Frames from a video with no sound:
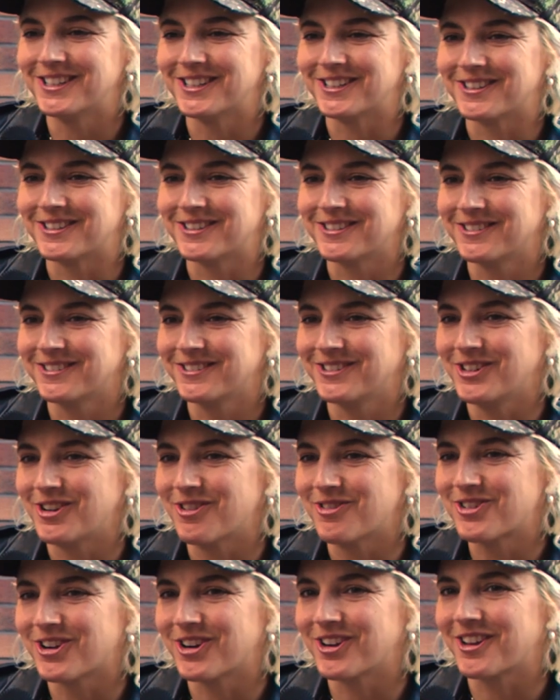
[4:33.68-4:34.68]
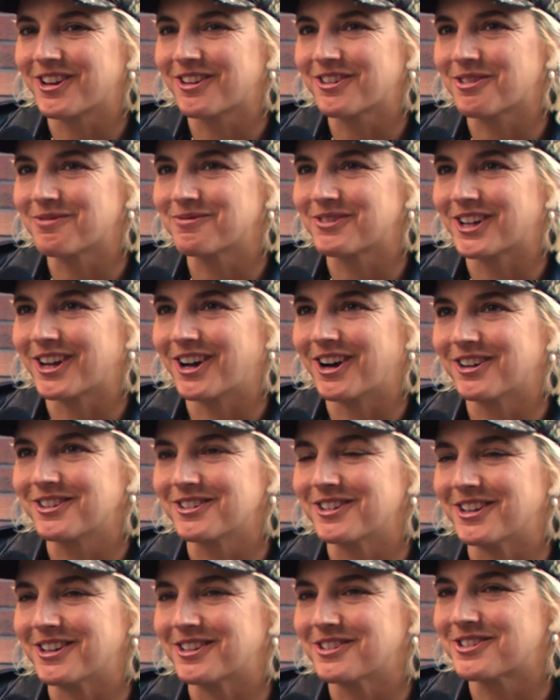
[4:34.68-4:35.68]
And, turning something
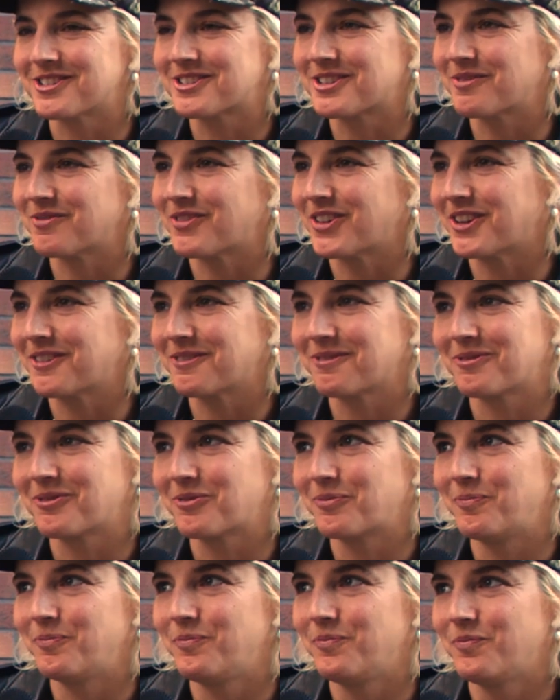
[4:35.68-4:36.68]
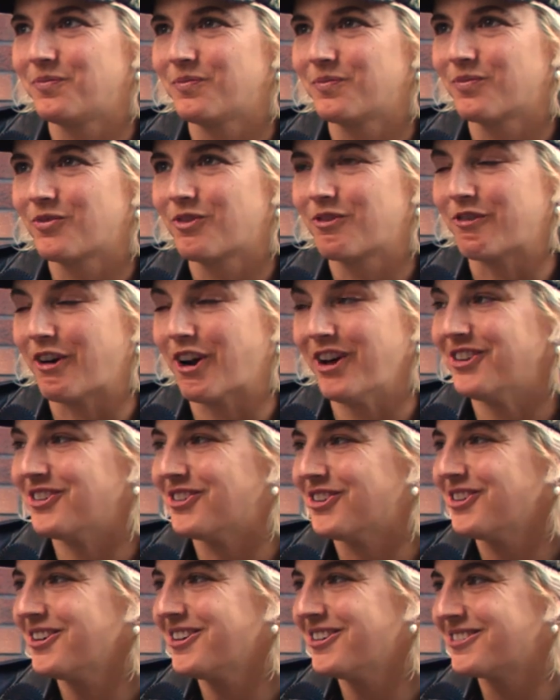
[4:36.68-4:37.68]
ugly into something
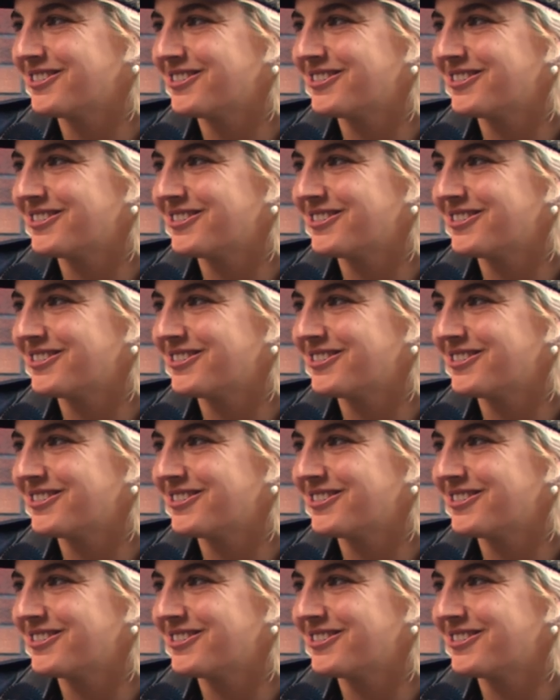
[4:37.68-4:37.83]
fun.